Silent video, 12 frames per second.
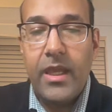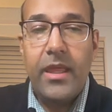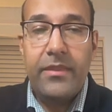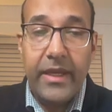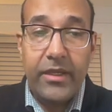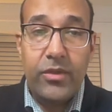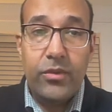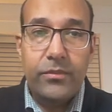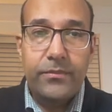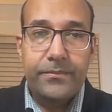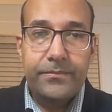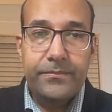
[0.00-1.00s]
Thank you.
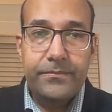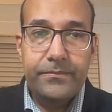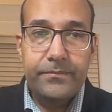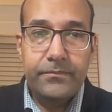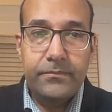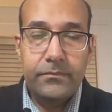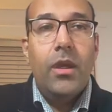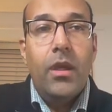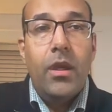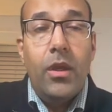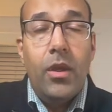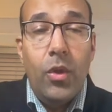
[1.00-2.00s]

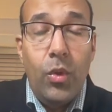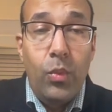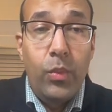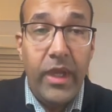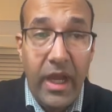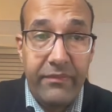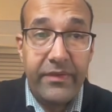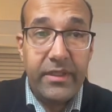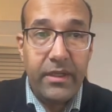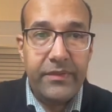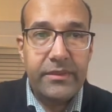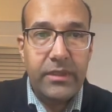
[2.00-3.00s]
We have
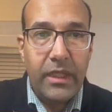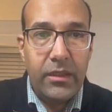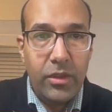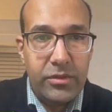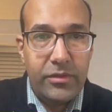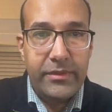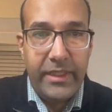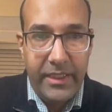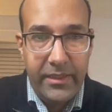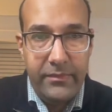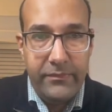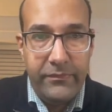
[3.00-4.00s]
covered a lot
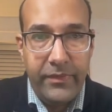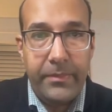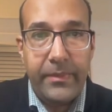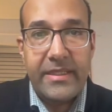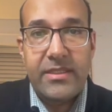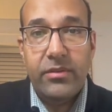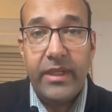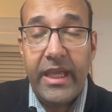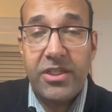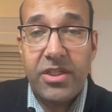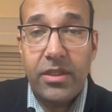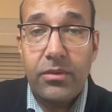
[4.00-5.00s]
today, from
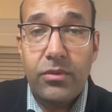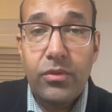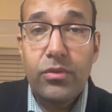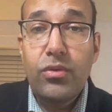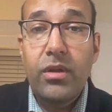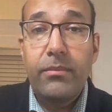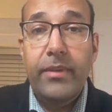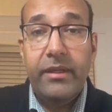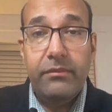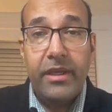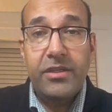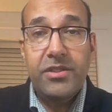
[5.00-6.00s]
gastrulation to neural
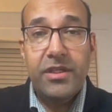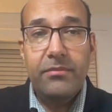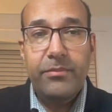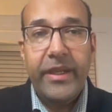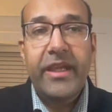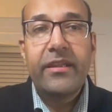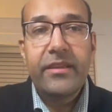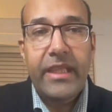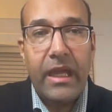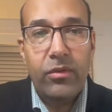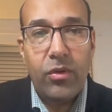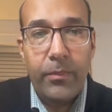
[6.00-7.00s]
migration, breaking
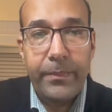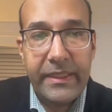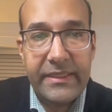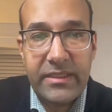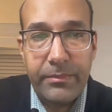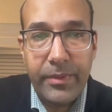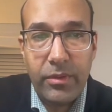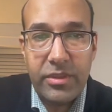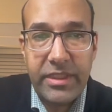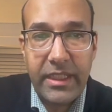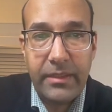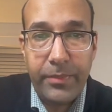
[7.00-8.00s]
down complex
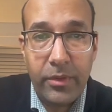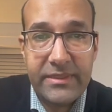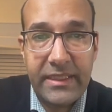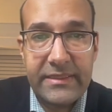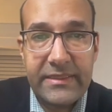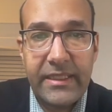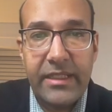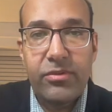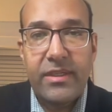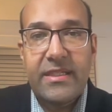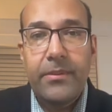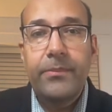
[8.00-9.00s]
embryological process into
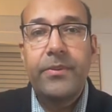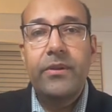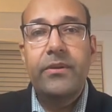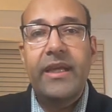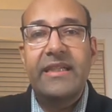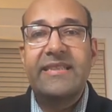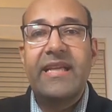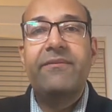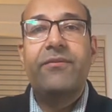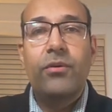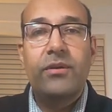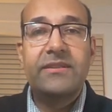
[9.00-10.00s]
simpler
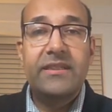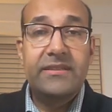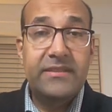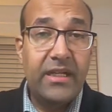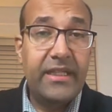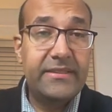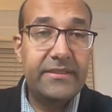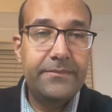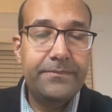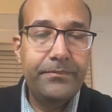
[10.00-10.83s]
exam-focused insights.